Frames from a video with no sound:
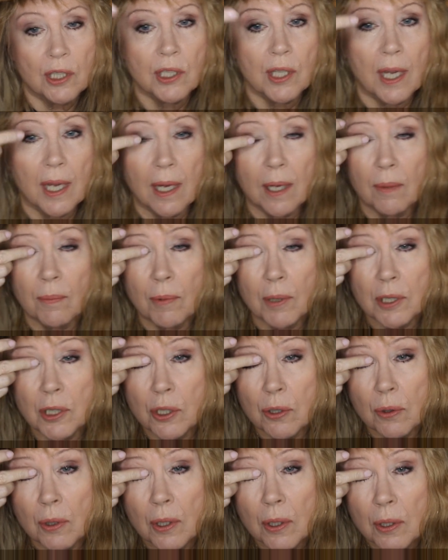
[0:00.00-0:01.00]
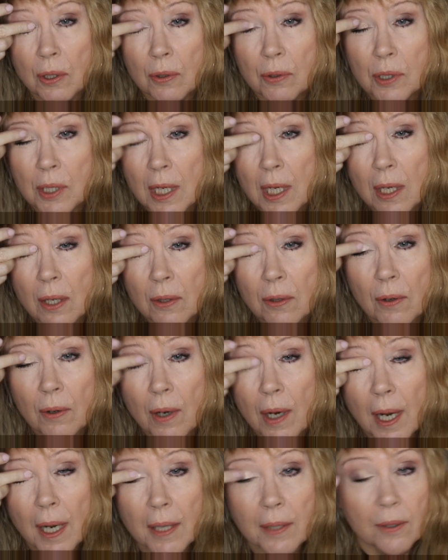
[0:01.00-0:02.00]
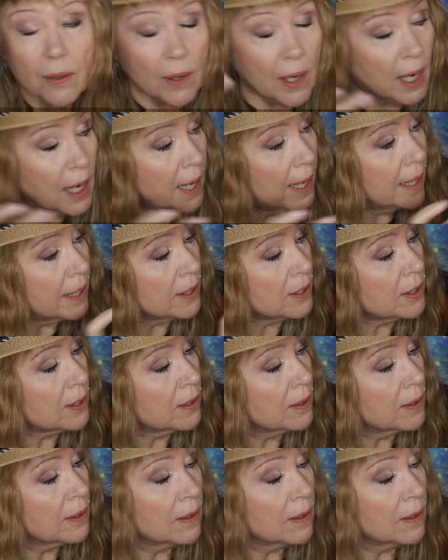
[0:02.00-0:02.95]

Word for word: shade, which you can use either on your eyes,